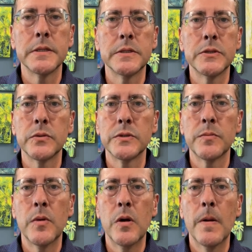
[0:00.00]
it is so
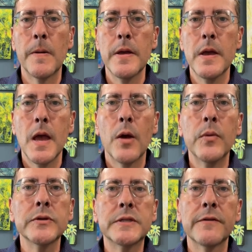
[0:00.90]
small. And
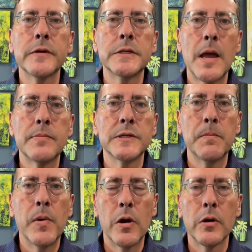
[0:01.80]
we use different types
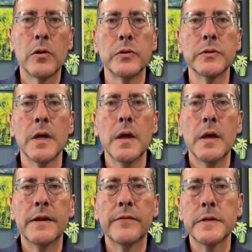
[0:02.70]
of particles,
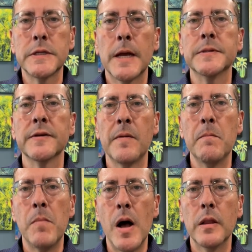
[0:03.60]
different types of
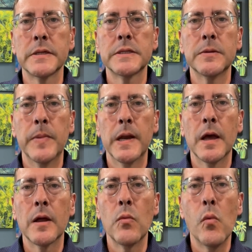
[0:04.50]
embolics,
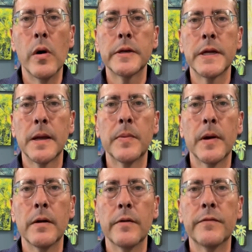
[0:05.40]
depending on what type
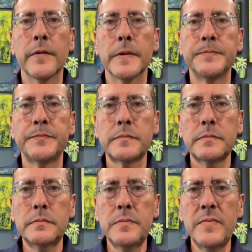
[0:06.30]
of
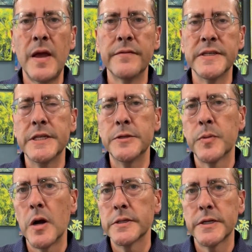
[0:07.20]
a disease
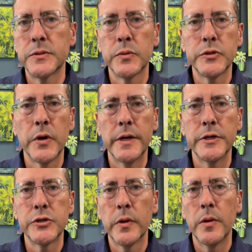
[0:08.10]
process we're trying to
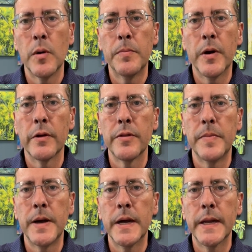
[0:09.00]
treat, what part of the
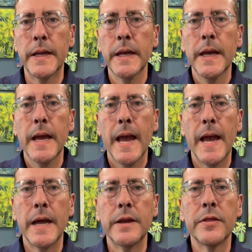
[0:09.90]
body.
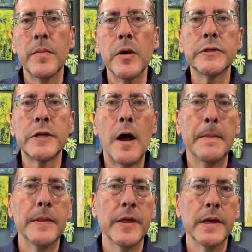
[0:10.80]
And the most
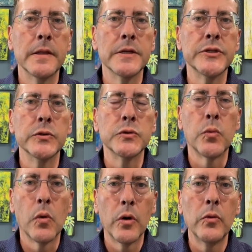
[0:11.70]
common thing that is used
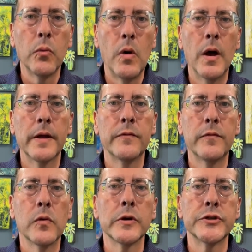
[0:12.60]
worldwide
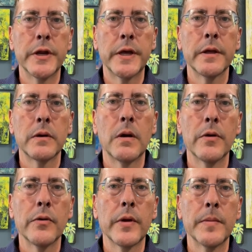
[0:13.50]
for genicular
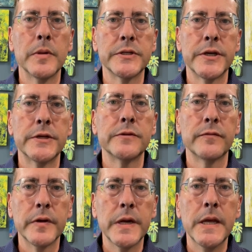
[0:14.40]
artery
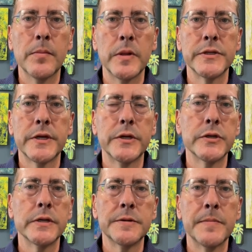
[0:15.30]
embolization, for knee
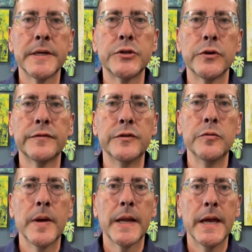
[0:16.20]
embolization, is a mixture of two
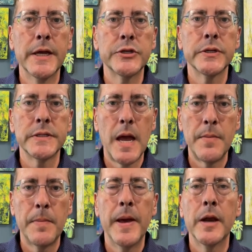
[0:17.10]
medications,
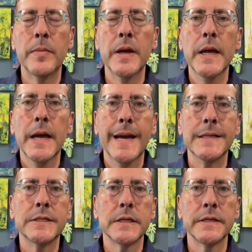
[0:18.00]
imipenem
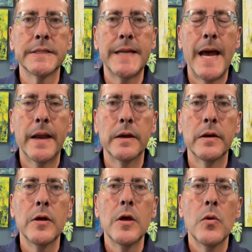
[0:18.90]
and cilastatin.
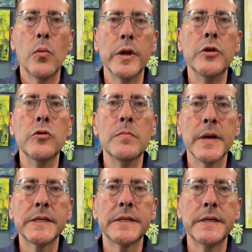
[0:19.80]
When you
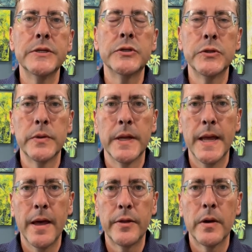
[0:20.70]
mix these two
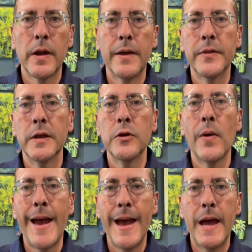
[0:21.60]
together and then you
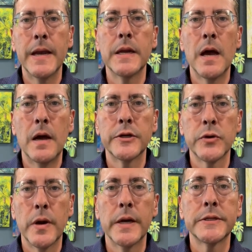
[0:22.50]
add
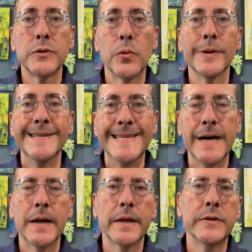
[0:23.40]
contrast or
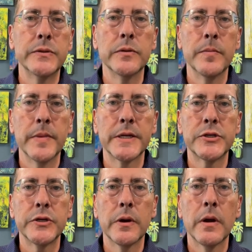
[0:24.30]
dye to the
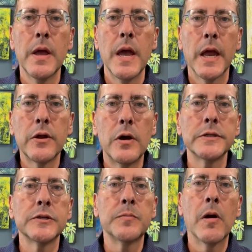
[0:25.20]
mixture, it causes